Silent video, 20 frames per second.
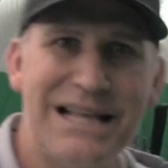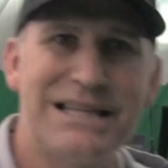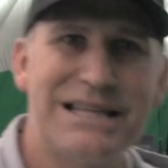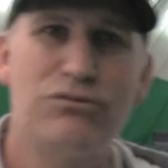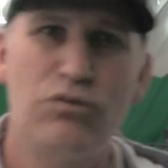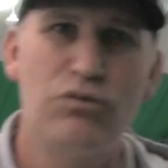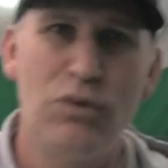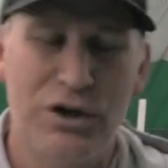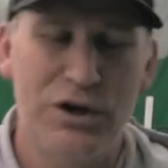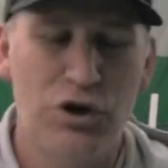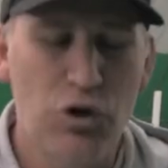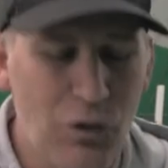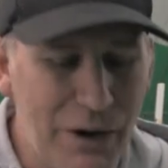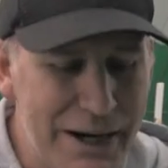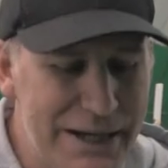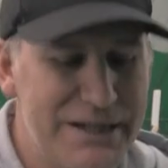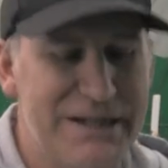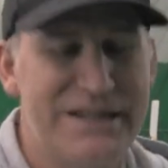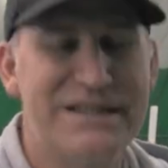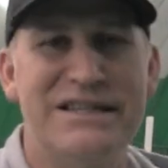what
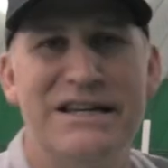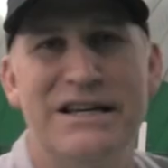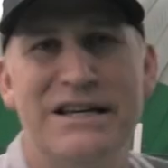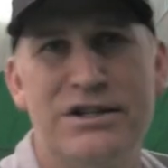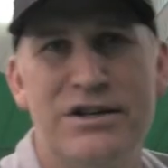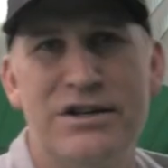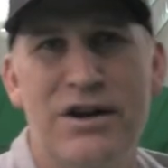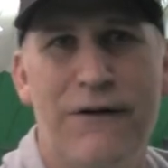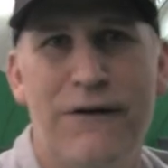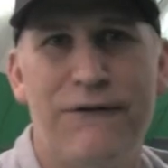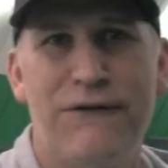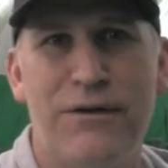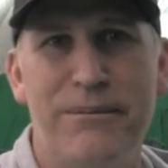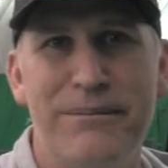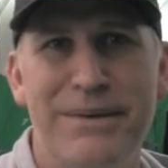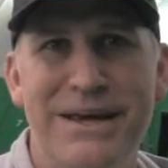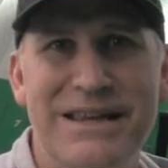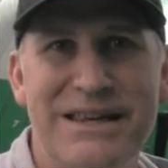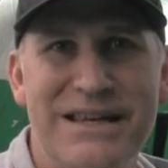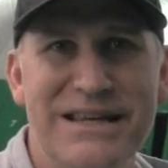greatness is for
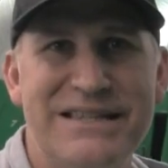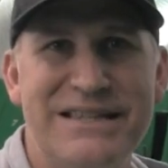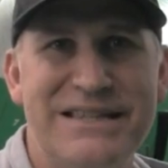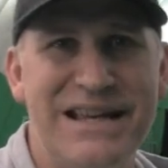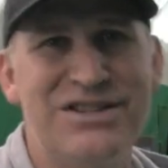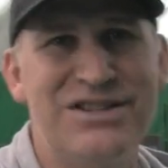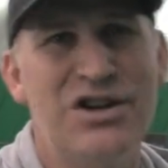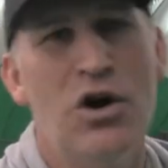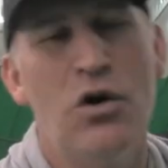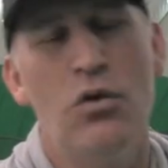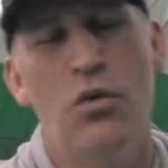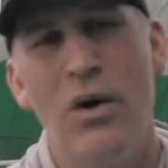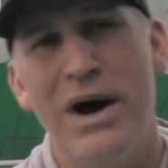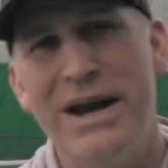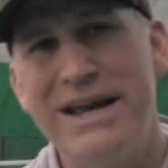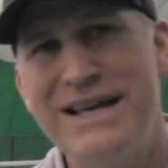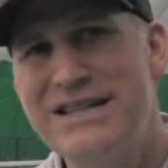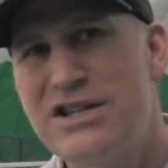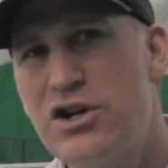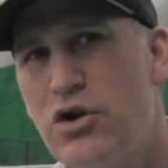me these days.
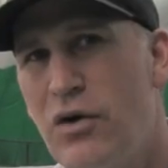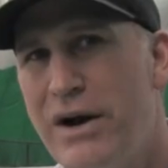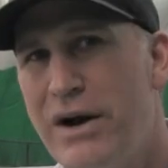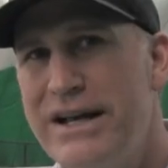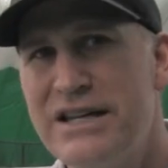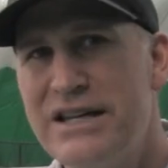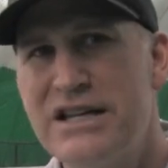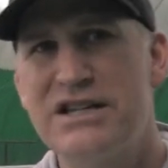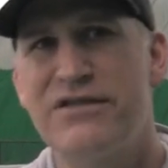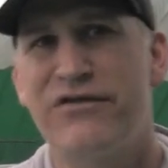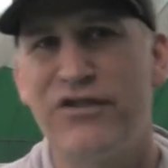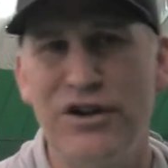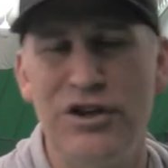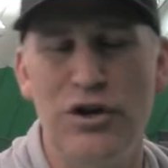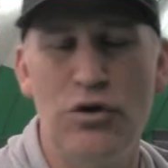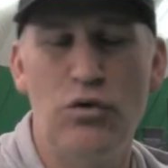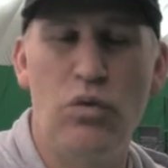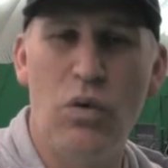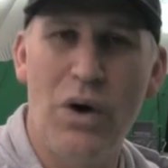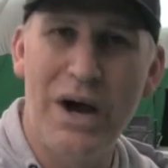What is greatness for
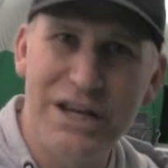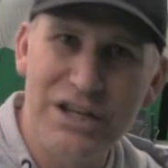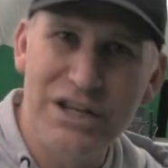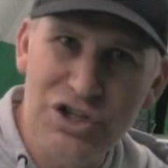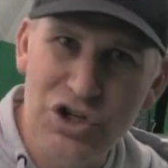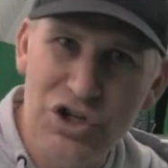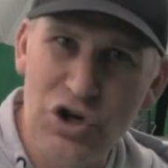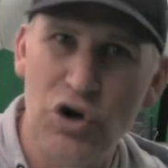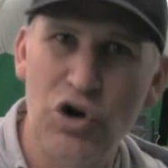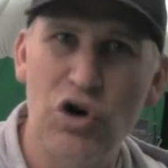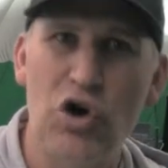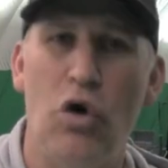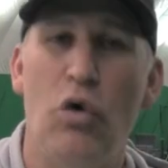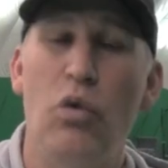you? What is your goal?